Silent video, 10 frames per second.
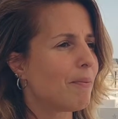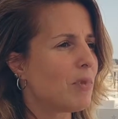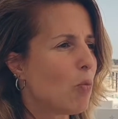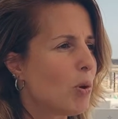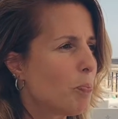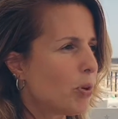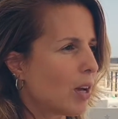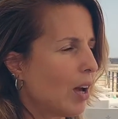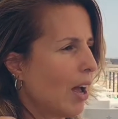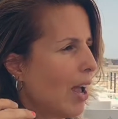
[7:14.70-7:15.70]
We put
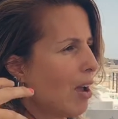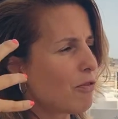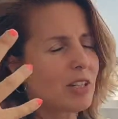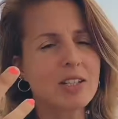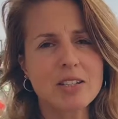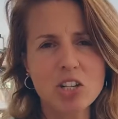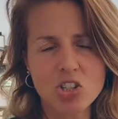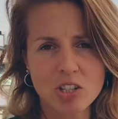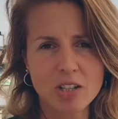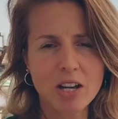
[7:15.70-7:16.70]
every
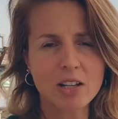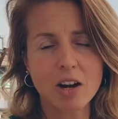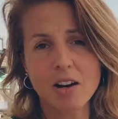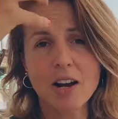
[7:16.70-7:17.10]
decision in our